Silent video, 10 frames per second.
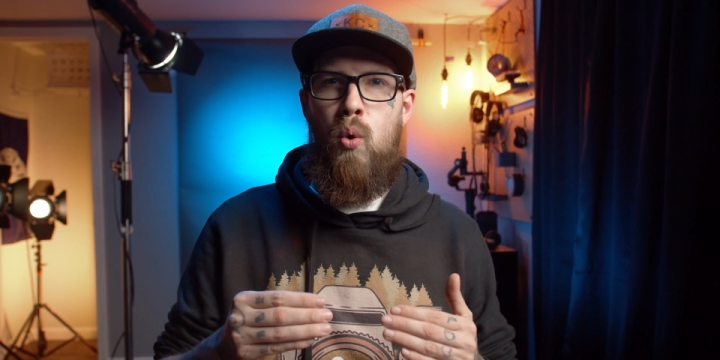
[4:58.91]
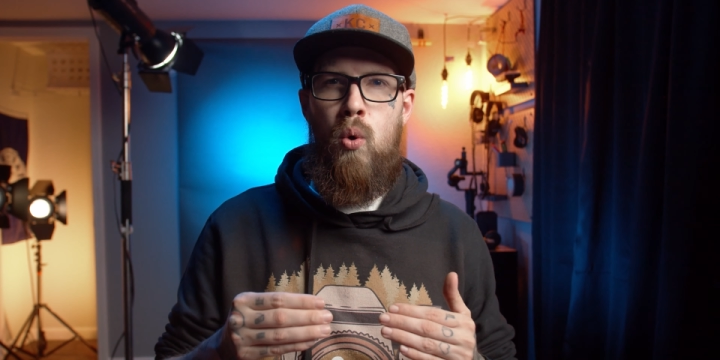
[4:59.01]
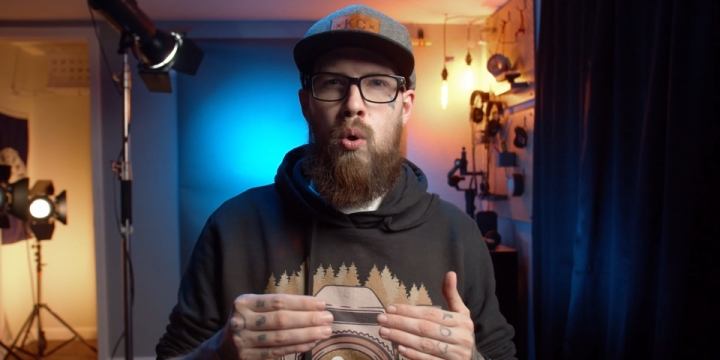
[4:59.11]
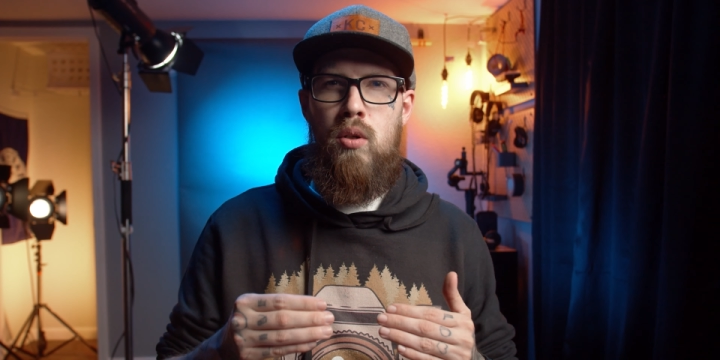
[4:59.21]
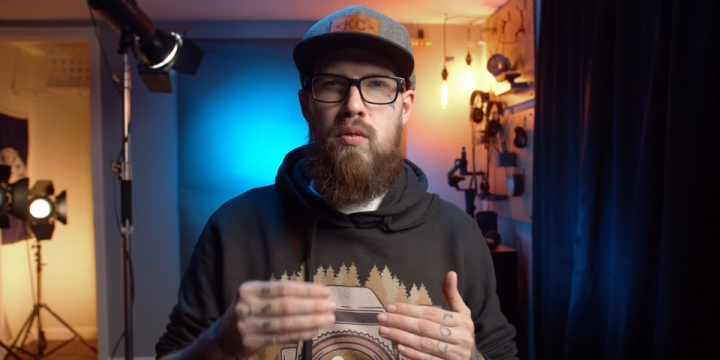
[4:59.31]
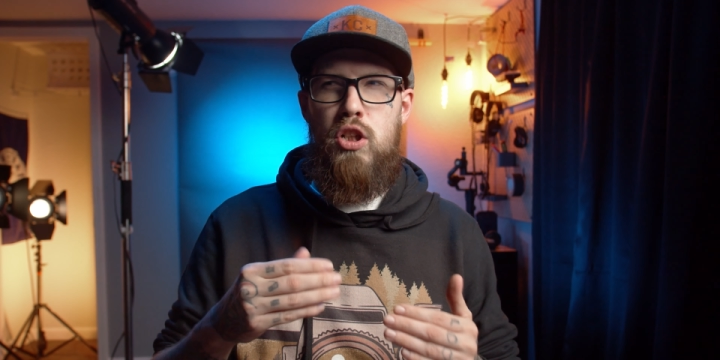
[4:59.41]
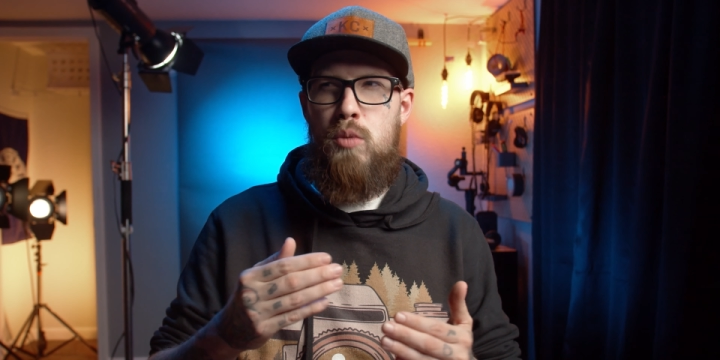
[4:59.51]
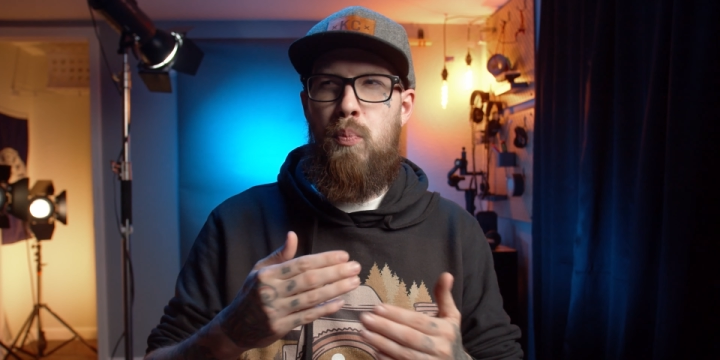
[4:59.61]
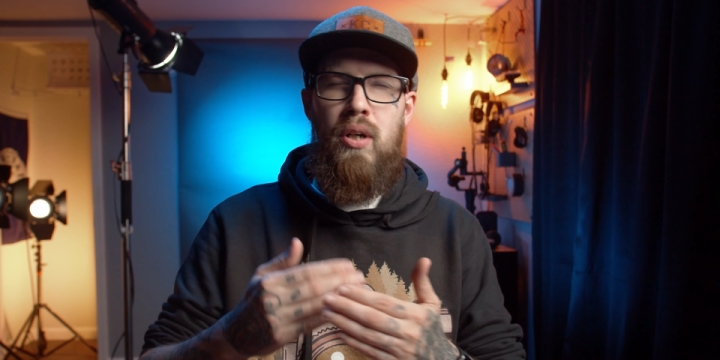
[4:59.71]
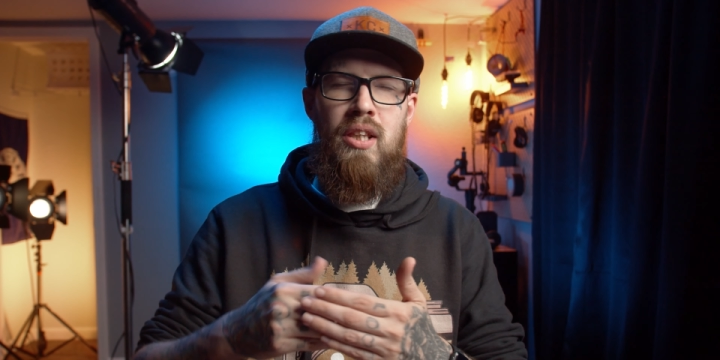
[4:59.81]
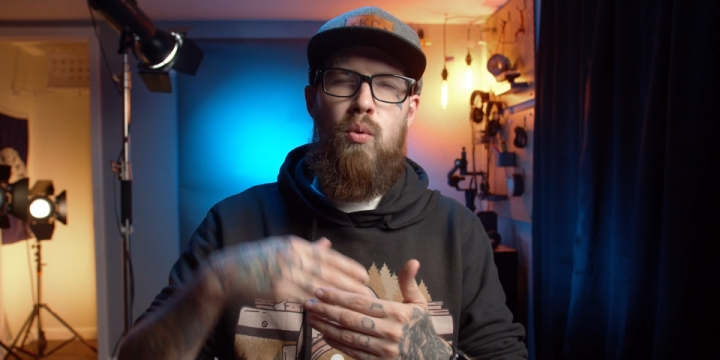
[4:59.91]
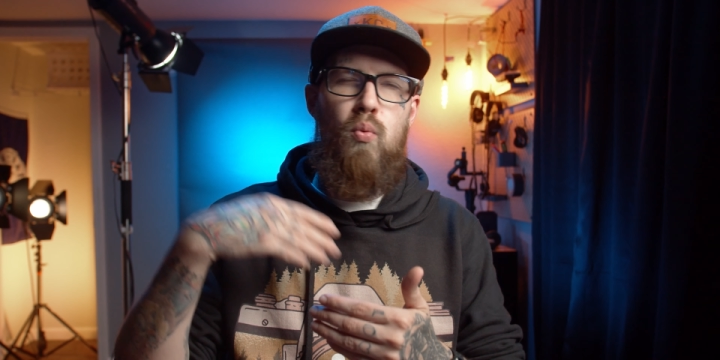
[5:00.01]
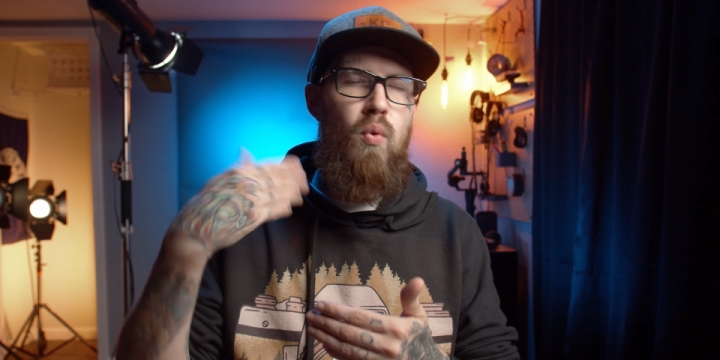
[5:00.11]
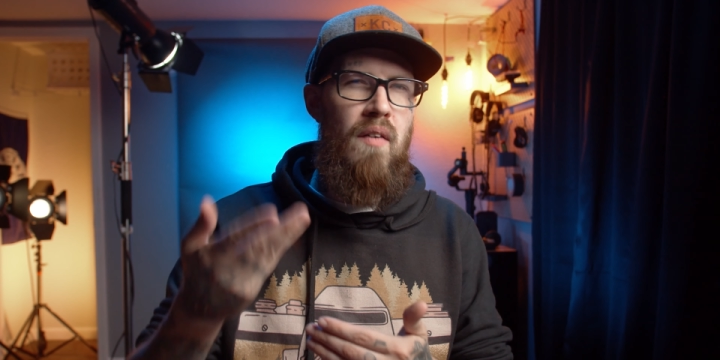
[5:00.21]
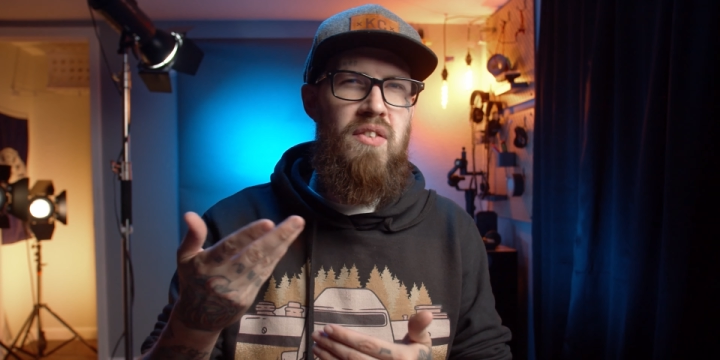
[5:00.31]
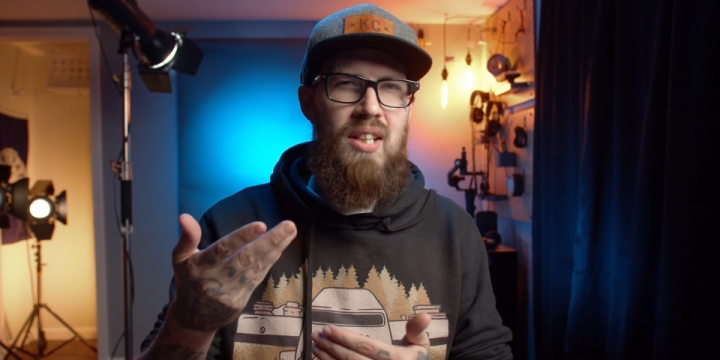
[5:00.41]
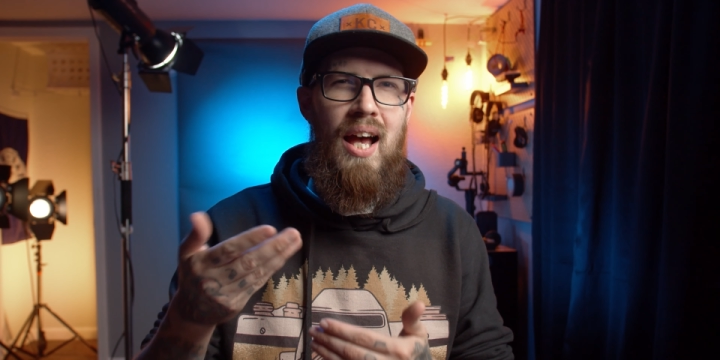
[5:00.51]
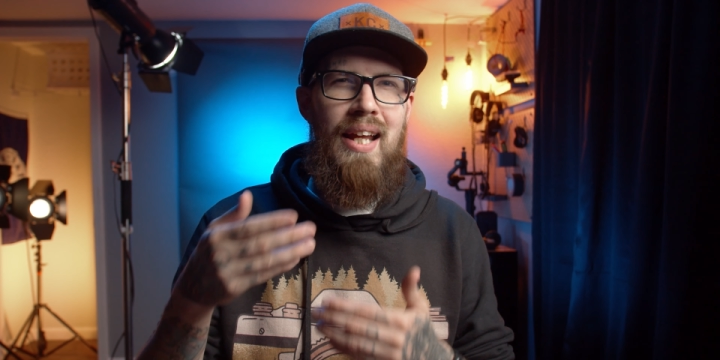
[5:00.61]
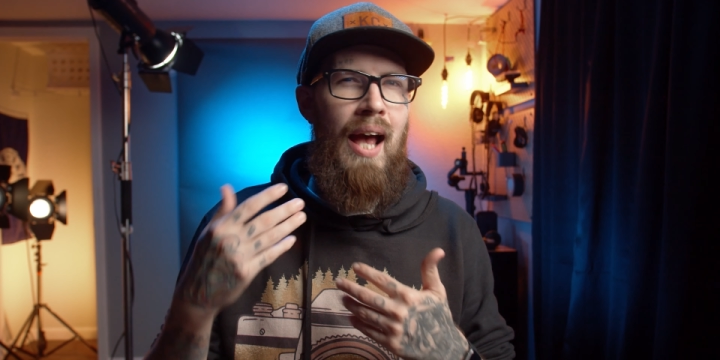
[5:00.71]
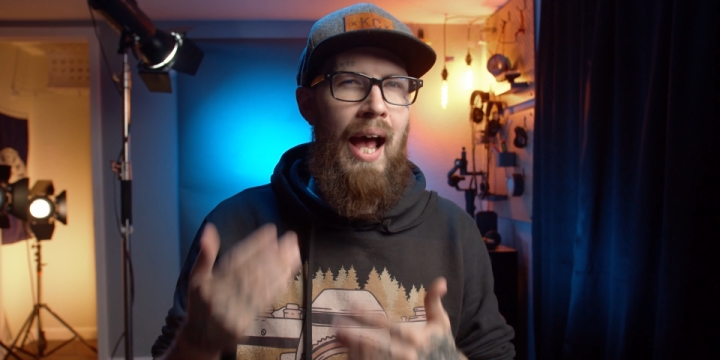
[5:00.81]
or just putting the rough
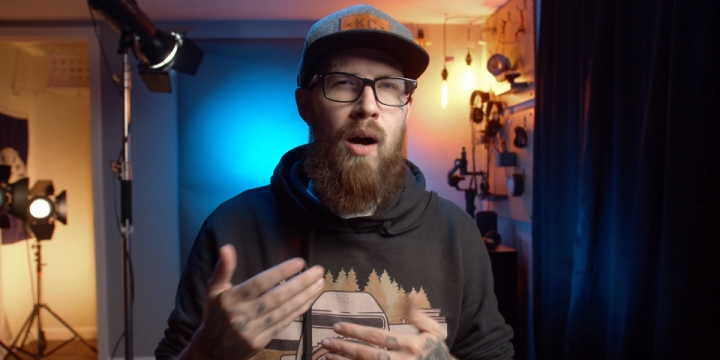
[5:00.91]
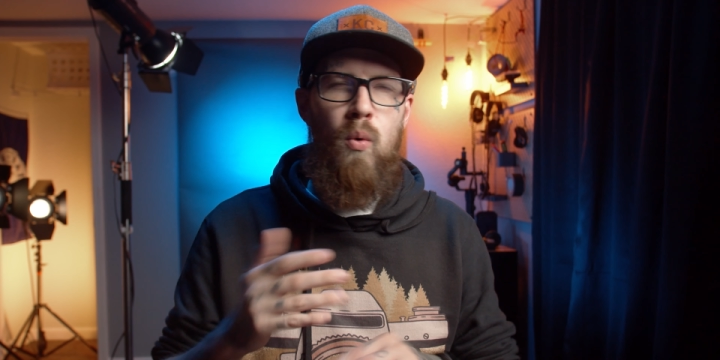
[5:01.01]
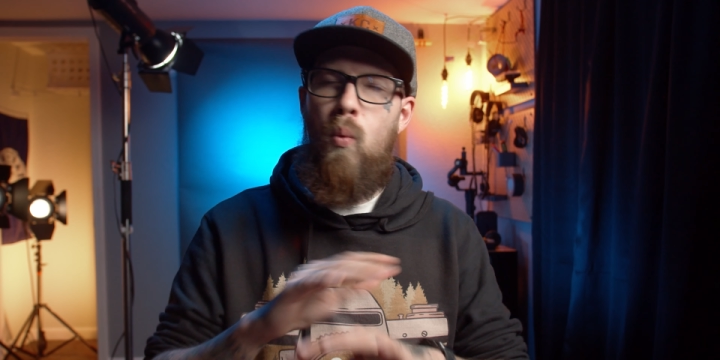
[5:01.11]
side out,